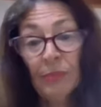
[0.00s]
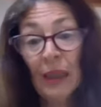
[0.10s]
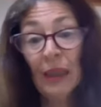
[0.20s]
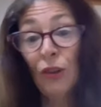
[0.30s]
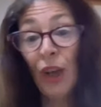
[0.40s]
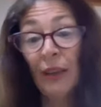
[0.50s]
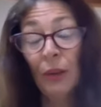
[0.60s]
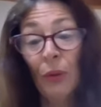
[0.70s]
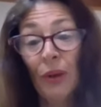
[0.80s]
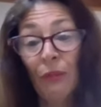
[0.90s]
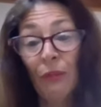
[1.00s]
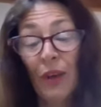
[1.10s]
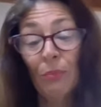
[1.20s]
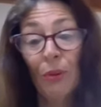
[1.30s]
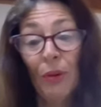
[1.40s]
in January,
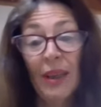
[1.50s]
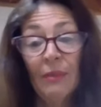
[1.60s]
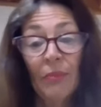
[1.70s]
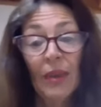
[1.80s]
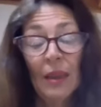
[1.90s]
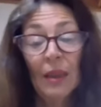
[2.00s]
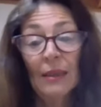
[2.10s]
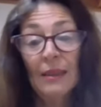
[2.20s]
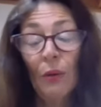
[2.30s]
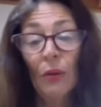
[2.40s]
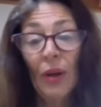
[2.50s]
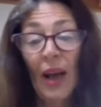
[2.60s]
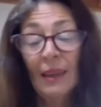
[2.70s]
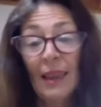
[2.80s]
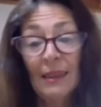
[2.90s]
February. So
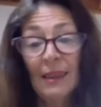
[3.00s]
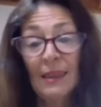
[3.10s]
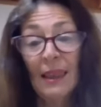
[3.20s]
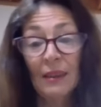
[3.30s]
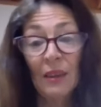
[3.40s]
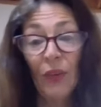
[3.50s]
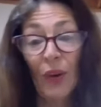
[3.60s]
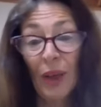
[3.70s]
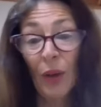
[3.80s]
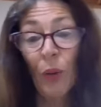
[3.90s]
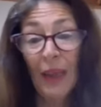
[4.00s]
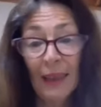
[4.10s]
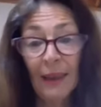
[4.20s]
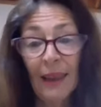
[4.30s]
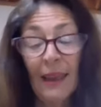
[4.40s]
unless he's sentenced very
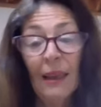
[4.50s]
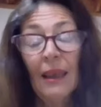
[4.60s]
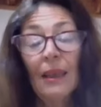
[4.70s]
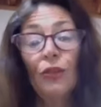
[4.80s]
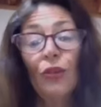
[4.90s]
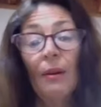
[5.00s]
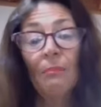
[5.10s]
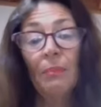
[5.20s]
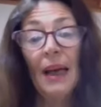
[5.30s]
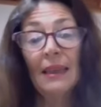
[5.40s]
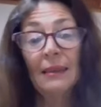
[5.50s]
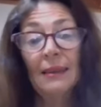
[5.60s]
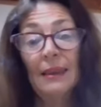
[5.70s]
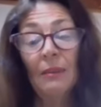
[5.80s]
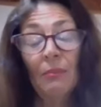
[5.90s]
quickly and Trump
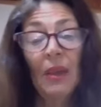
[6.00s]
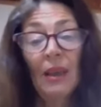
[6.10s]
pardons him,